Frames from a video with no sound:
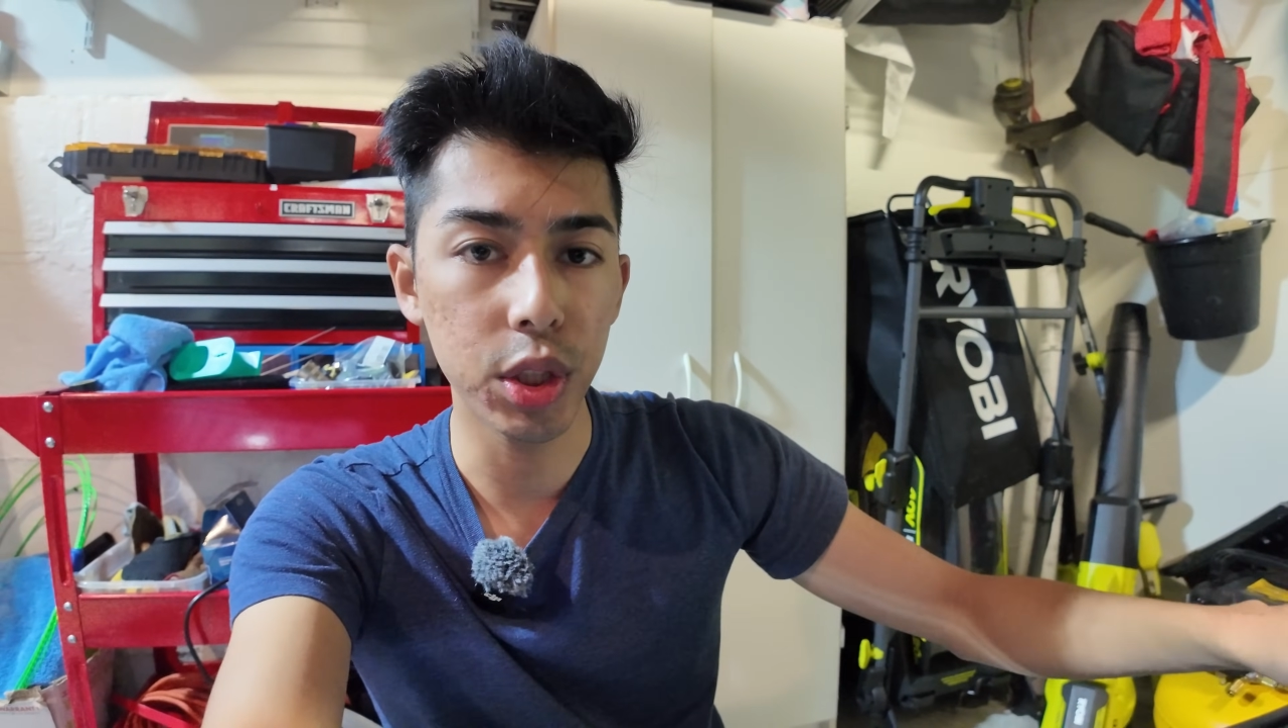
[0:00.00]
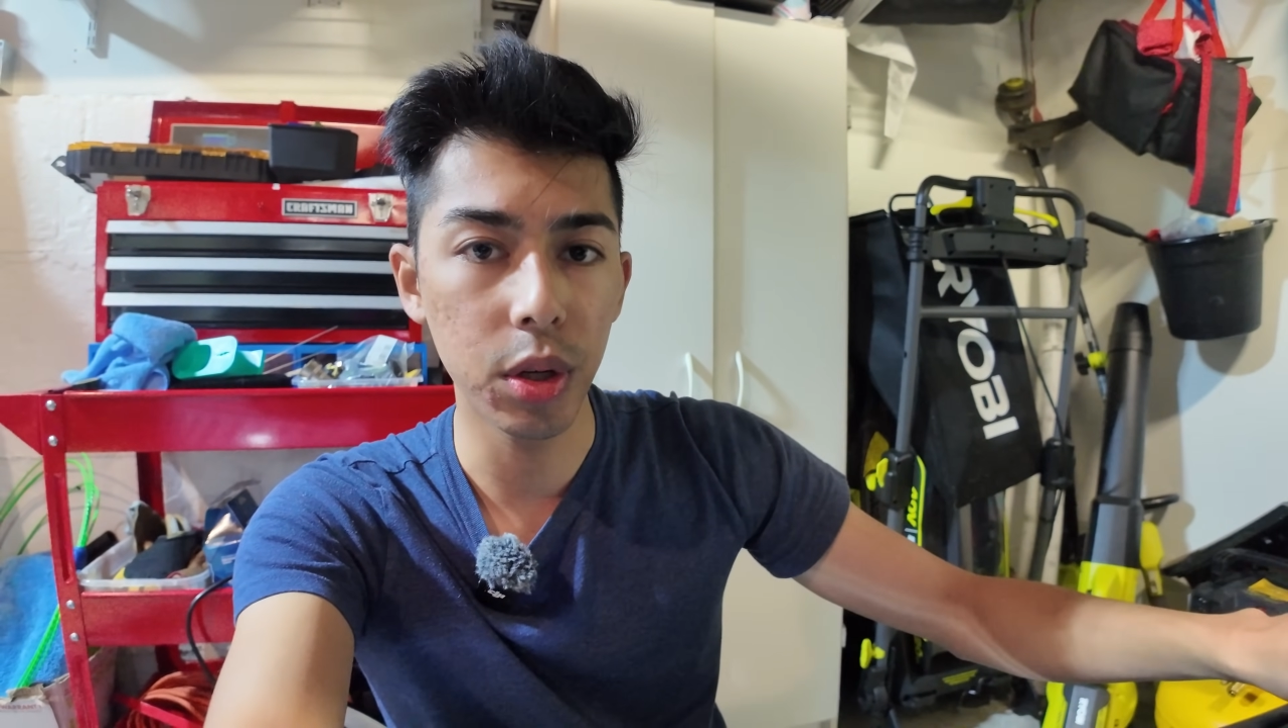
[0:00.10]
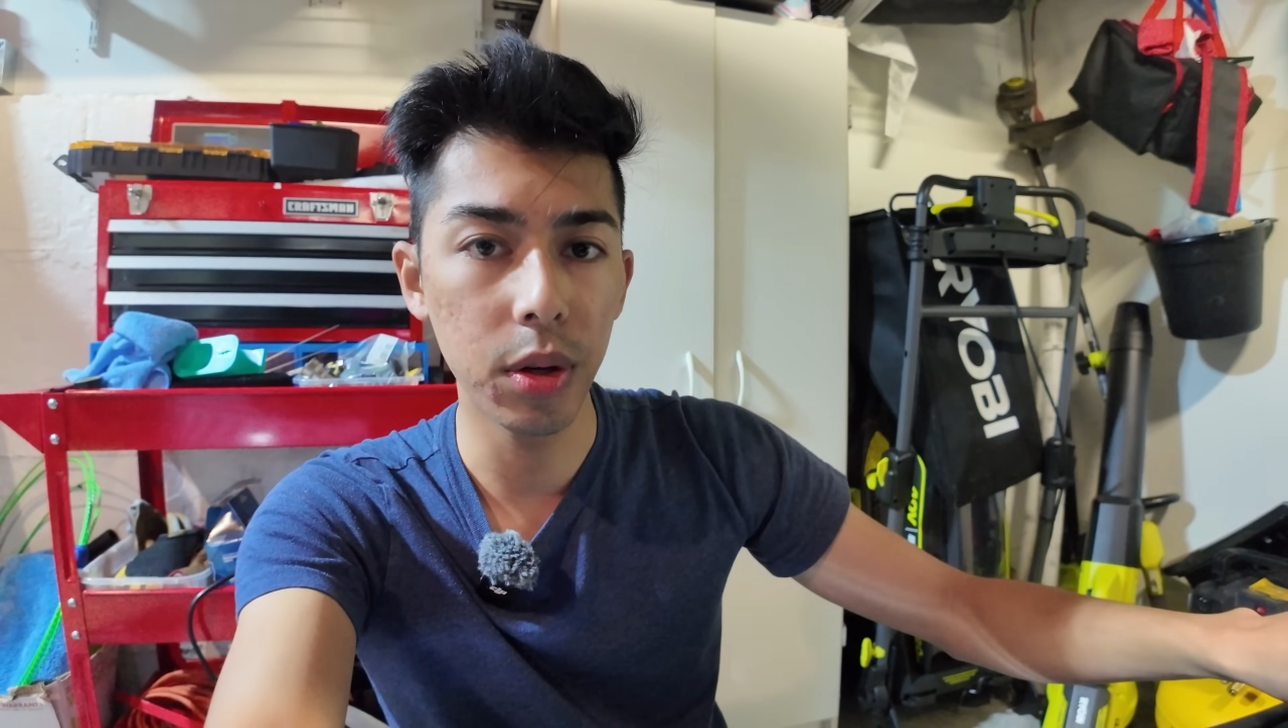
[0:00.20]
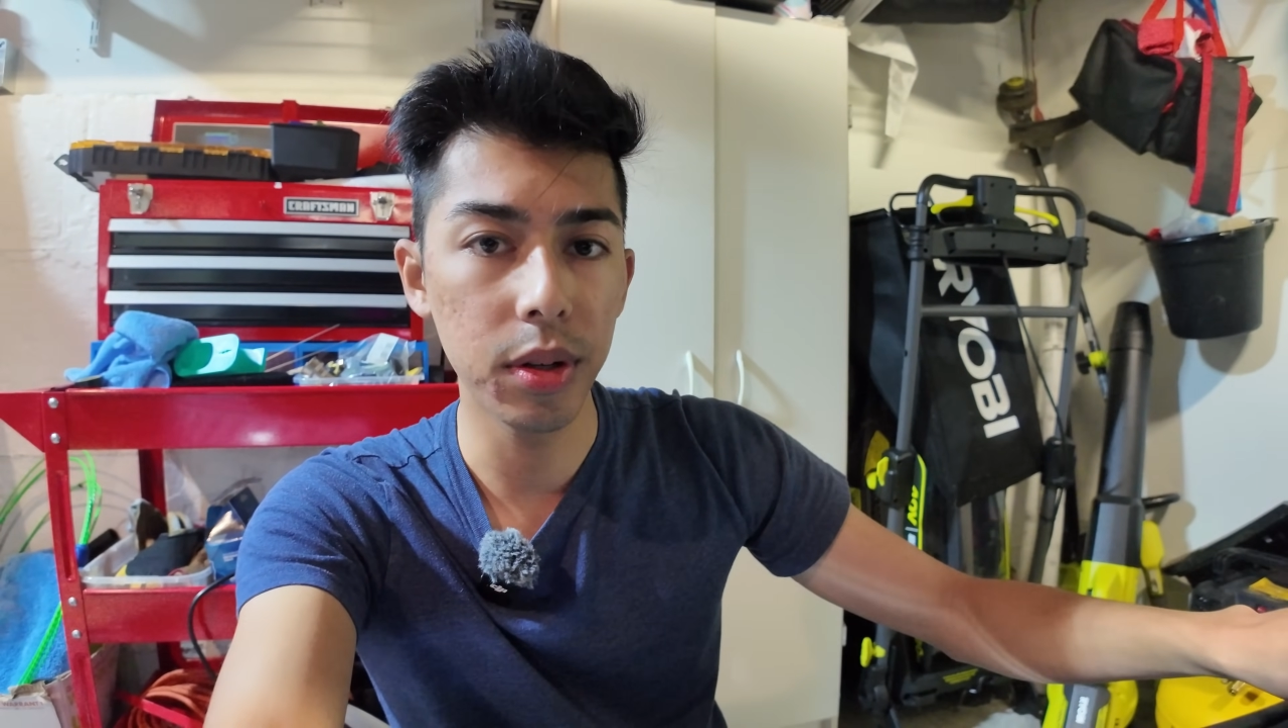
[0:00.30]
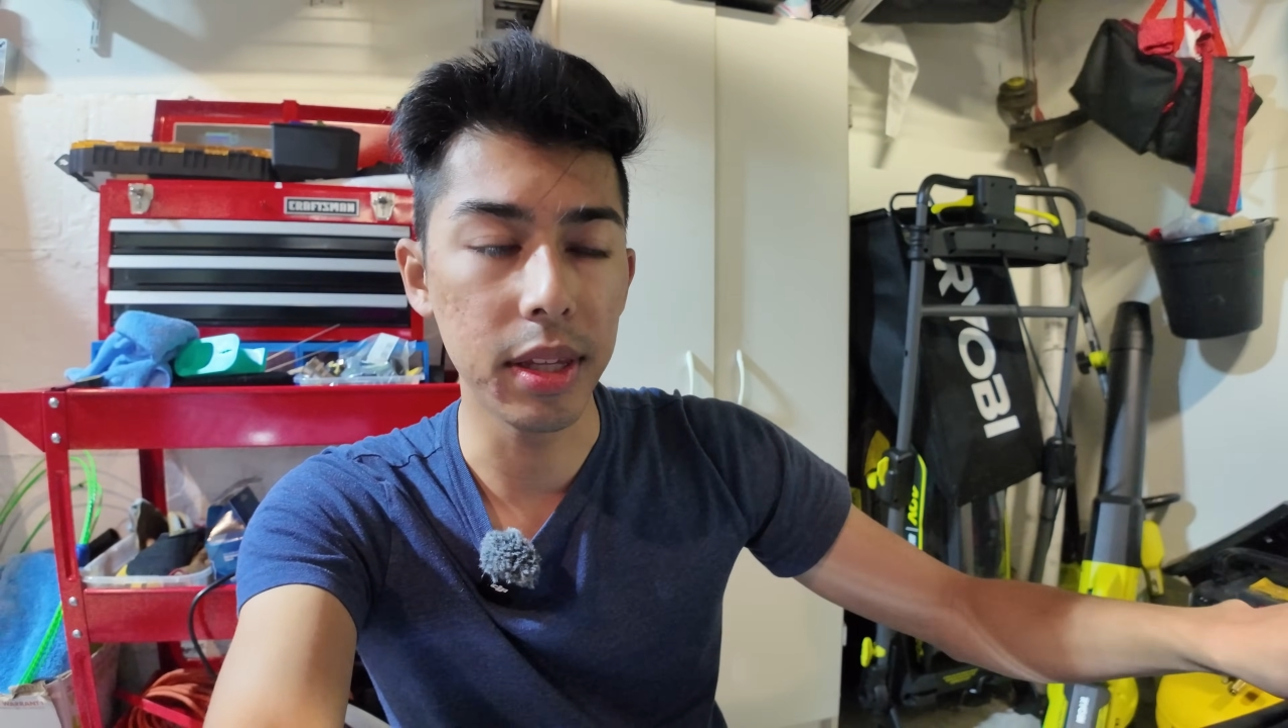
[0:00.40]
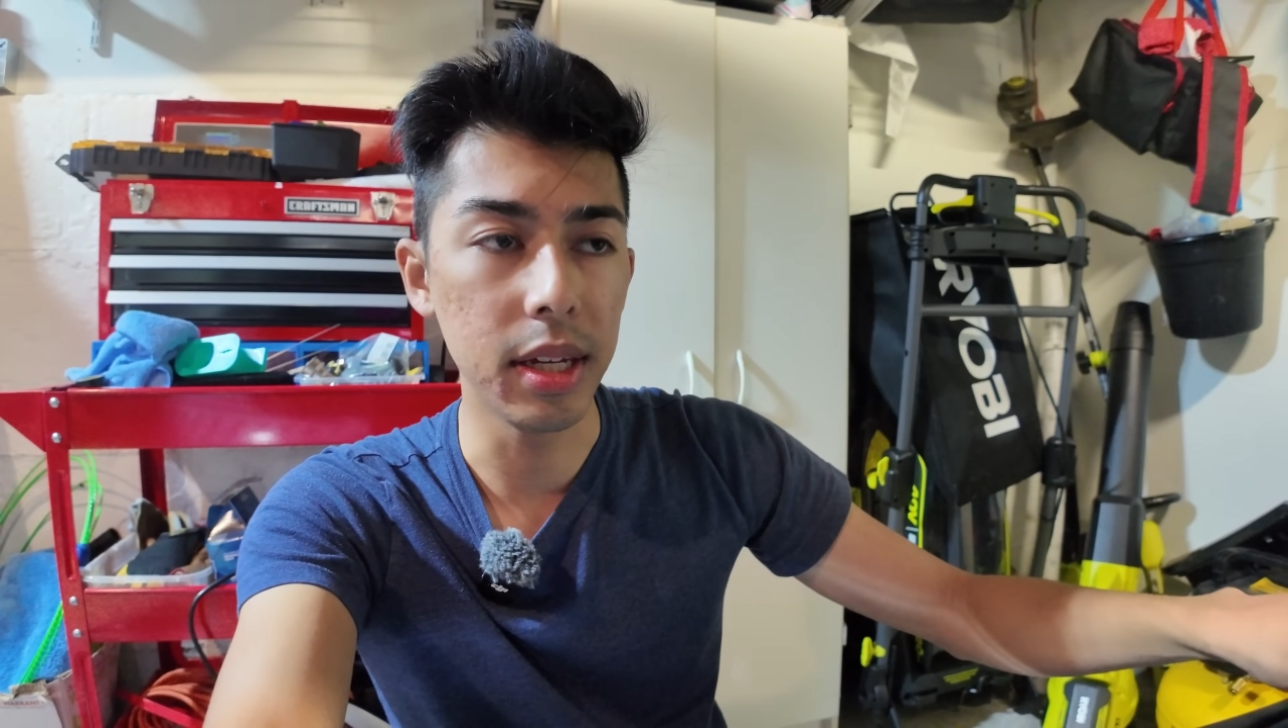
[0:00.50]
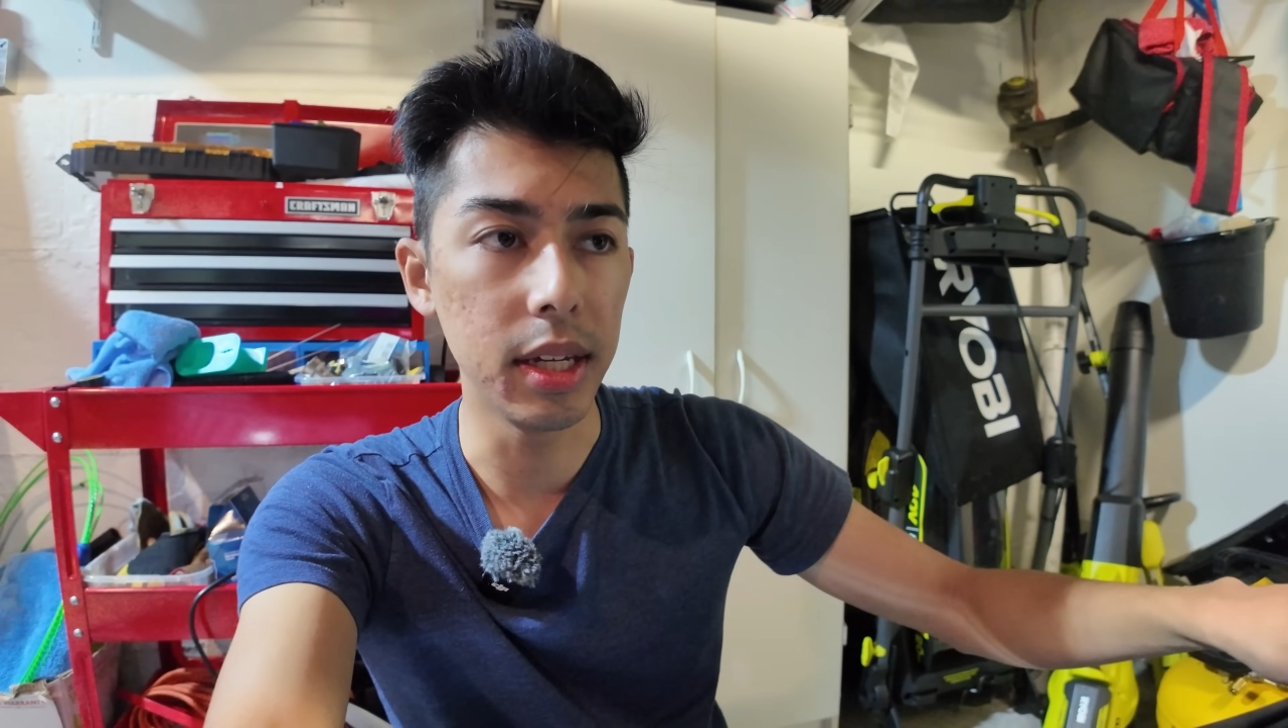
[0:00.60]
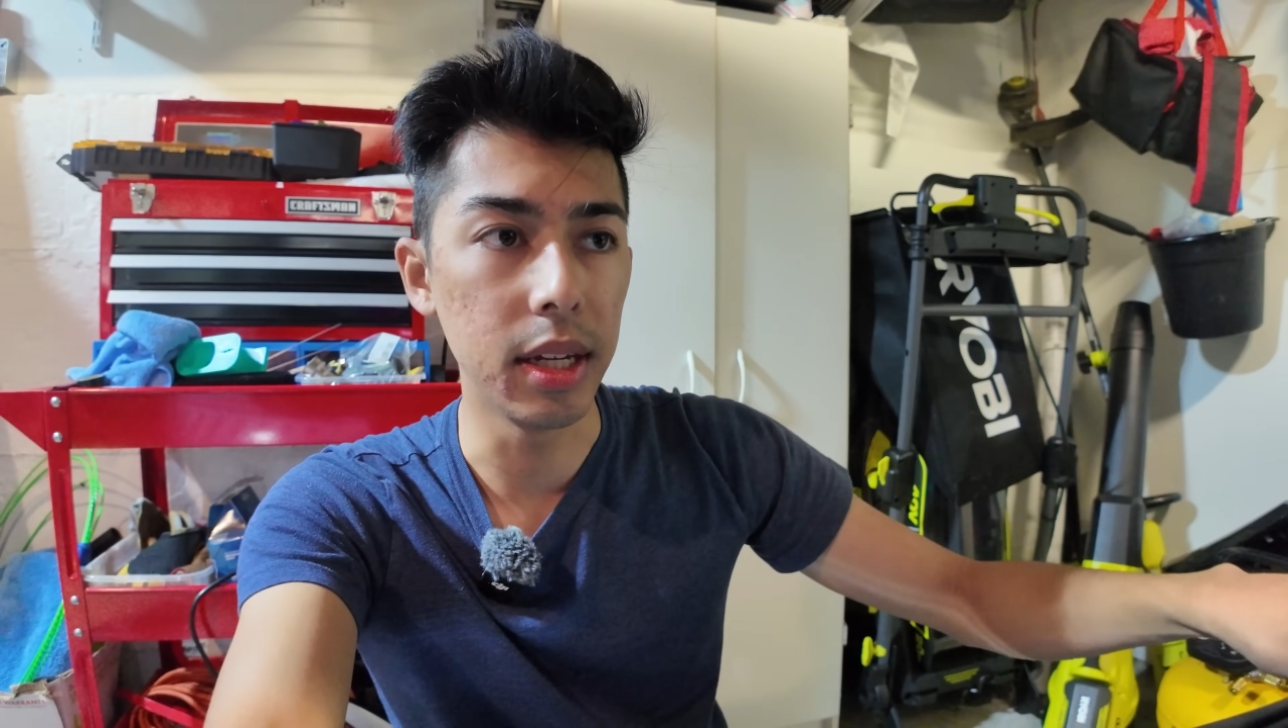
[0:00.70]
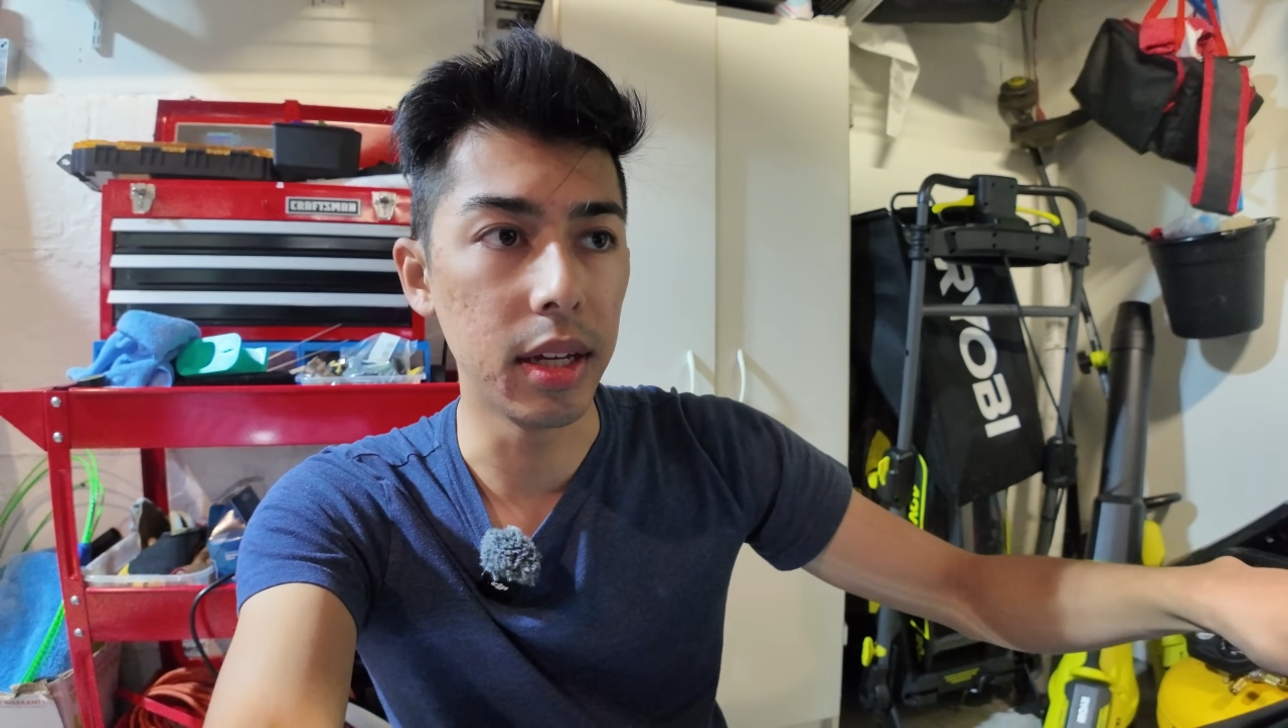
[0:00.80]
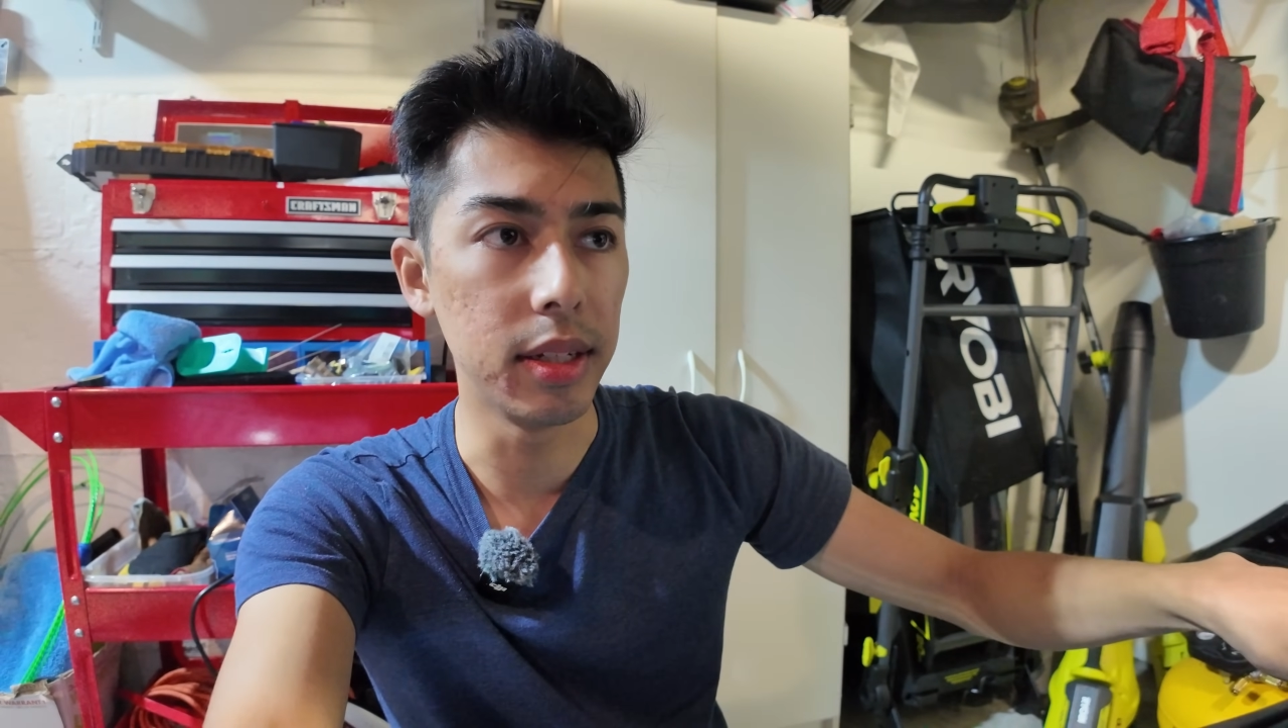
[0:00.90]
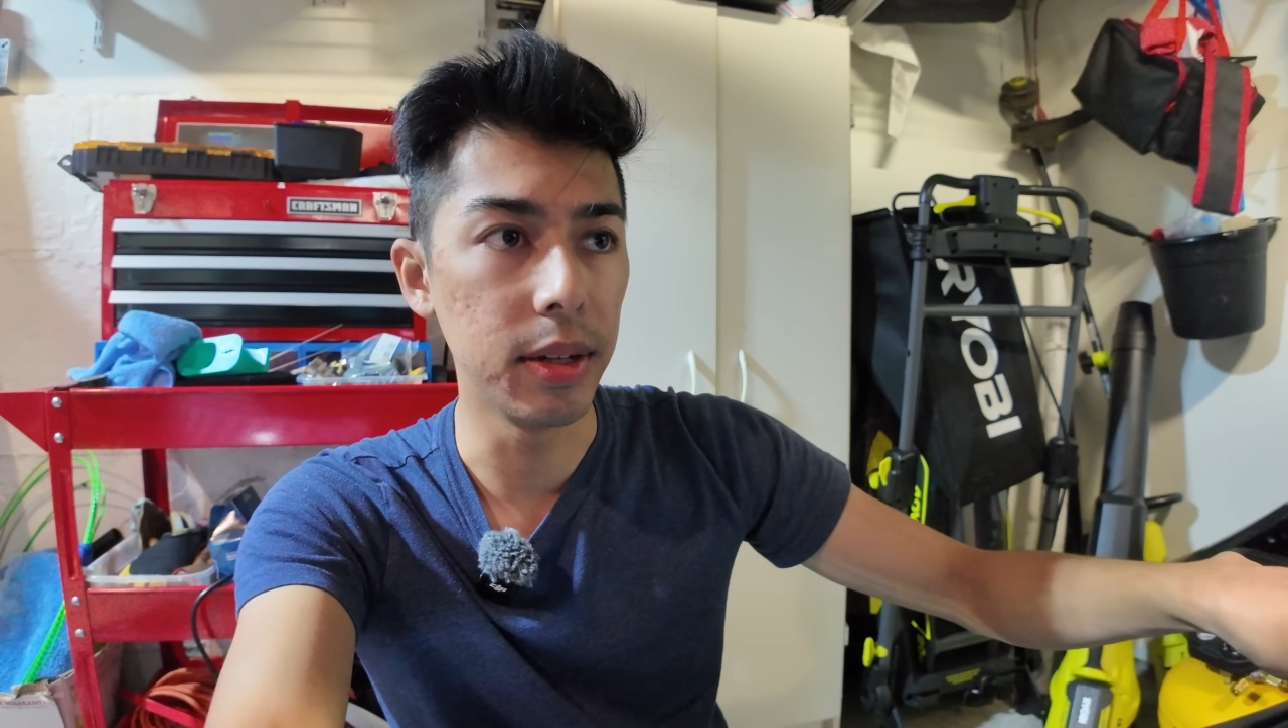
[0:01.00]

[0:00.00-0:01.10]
sure the